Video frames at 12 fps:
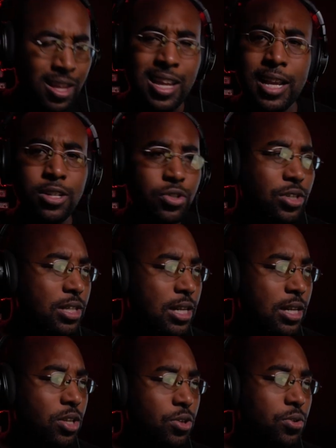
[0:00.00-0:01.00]

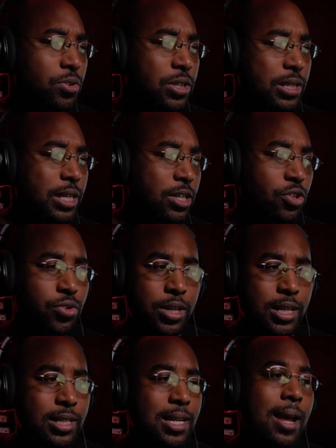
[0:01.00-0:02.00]
interesting little stick
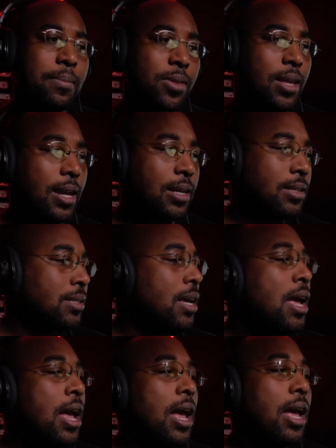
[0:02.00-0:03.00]
trick type things.
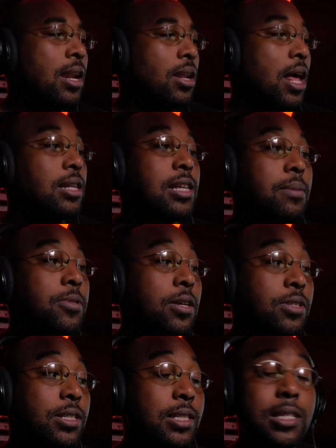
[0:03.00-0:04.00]
And a lot of times I'll
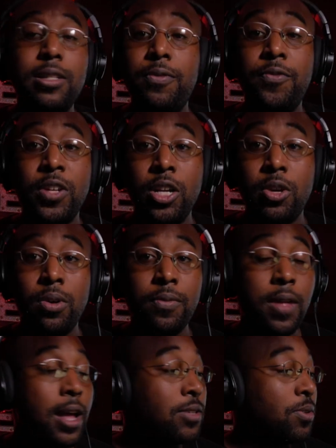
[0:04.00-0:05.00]
just send a video of
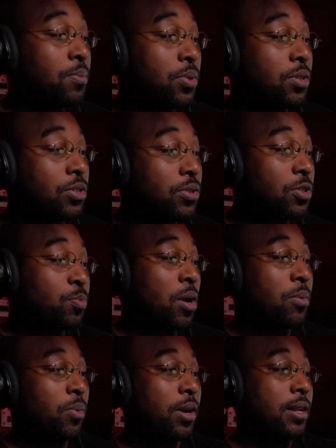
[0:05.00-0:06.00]
that. So I'm pretty sure it's
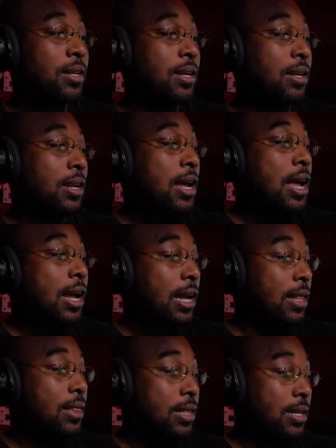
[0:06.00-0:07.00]
probably what I did
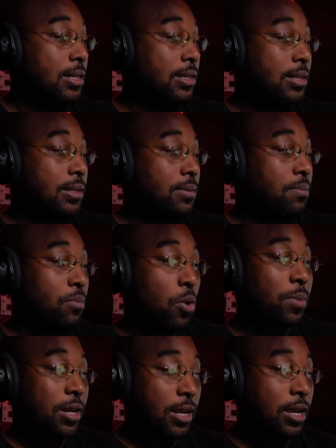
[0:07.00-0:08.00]
in this
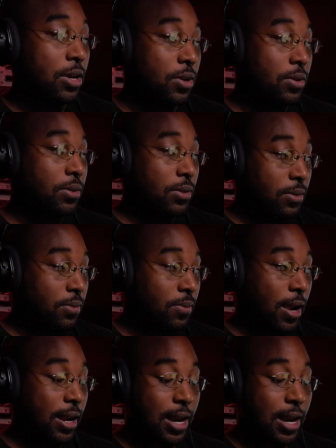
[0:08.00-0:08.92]
moment here, right?